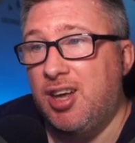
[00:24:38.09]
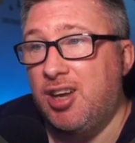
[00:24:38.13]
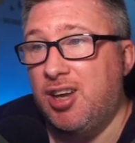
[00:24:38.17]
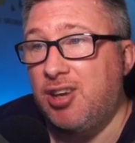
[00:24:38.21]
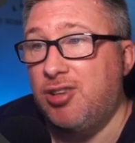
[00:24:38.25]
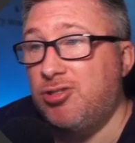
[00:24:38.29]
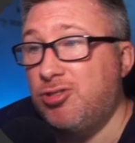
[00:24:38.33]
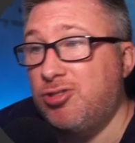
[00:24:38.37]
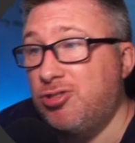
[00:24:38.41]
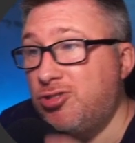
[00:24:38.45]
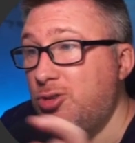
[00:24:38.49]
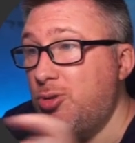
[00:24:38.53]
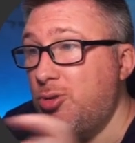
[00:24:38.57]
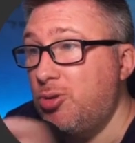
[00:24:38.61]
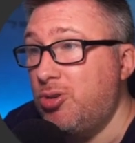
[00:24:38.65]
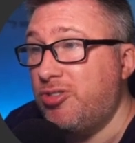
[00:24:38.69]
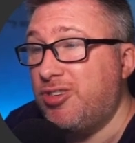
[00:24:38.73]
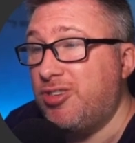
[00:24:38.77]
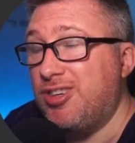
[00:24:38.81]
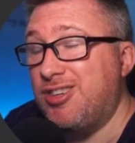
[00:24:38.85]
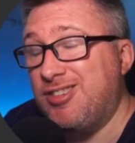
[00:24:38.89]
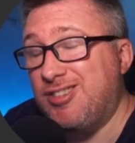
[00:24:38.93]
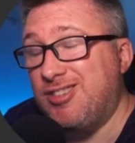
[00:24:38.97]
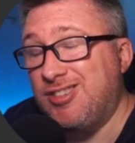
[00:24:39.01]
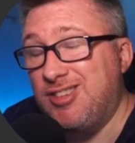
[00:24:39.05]
And as soon as
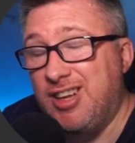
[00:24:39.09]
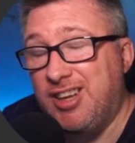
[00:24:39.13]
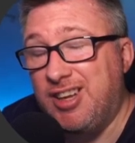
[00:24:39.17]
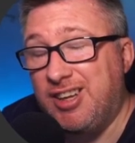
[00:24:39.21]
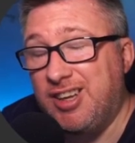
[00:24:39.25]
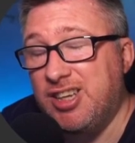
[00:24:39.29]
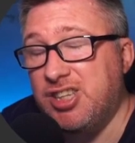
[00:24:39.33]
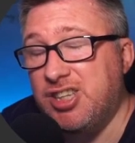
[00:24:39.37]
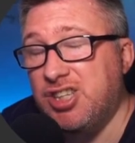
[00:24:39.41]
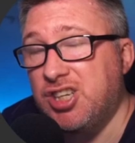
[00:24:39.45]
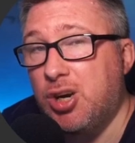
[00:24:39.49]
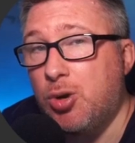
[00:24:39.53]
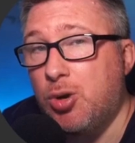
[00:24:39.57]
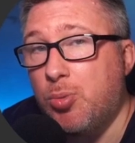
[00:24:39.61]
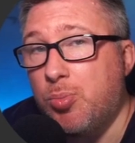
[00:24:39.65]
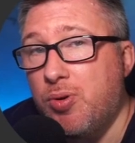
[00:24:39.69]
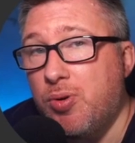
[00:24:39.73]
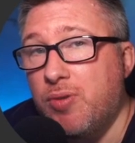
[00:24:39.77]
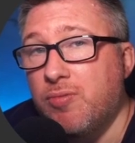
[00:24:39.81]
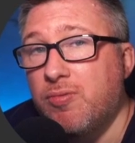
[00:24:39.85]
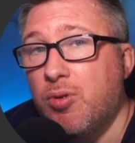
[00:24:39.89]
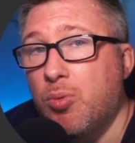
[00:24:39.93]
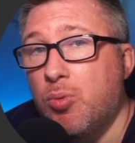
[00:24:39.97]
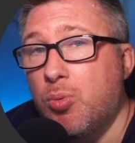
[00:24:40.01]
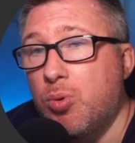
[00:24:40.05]
they select their channel
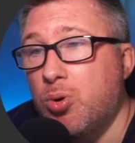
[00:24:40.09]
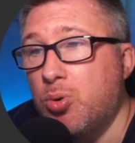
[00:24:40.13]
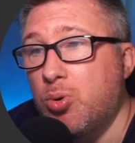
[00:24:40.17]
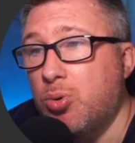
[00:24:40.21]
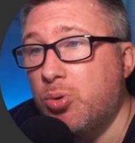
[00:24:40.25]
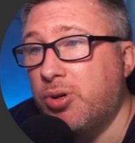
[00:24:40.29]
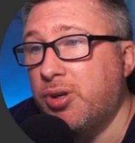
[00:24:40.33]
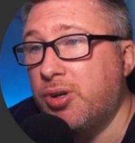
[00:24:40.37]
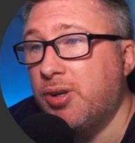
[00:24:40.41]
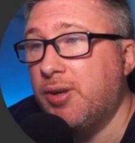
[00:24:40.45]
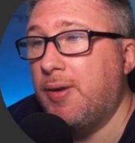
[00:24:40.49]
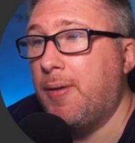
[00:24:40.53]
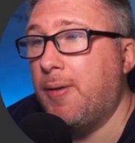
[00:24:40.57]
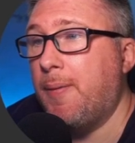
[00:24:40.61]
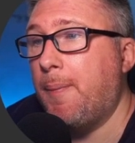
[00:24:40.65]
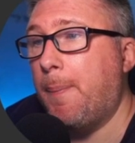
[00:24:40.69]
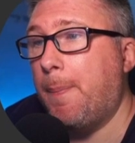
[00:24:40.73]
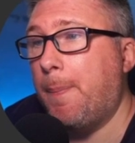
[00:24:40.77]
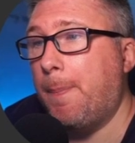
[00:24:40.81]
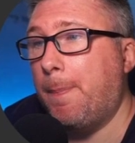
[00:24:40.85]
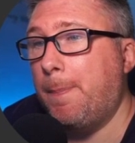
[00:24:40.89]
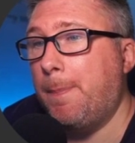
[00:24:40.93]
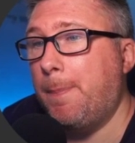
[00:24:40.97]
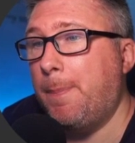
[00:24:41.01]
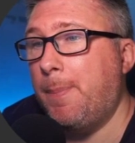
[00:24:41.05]
point reward,
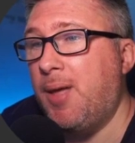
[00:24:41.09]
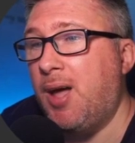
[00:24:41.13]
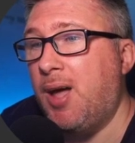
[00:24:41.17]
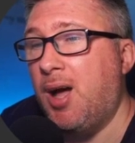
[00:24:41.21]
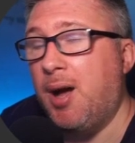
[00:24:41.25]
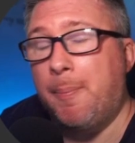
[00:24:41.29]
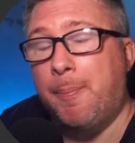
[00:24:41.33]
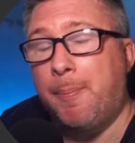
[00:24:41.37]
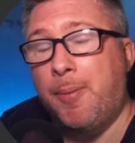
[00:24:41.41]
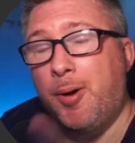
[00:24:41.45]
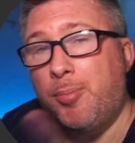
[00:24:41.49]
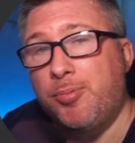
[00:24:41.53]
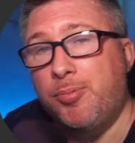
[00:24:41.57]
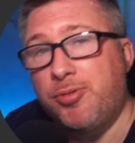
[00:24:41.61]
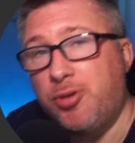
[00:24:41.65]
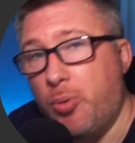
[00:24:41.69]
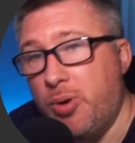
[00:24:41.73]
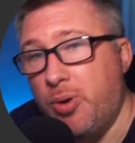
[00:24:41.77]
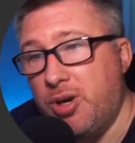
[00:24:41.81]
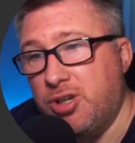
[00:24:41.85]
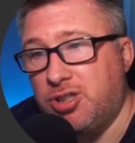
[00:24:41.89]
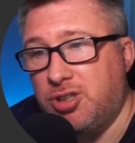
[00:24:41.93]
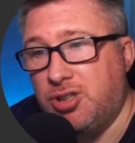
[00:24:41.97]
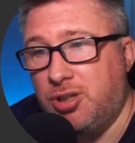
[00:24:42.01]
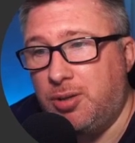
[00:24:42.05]
up pops a
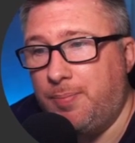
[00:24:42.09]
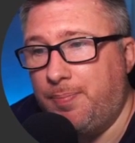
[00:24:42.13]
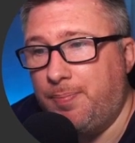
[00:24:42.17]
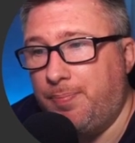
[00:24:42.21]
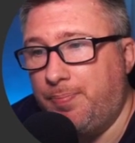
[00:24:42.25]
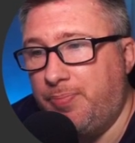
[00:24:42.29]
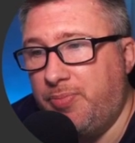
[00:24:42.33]
question.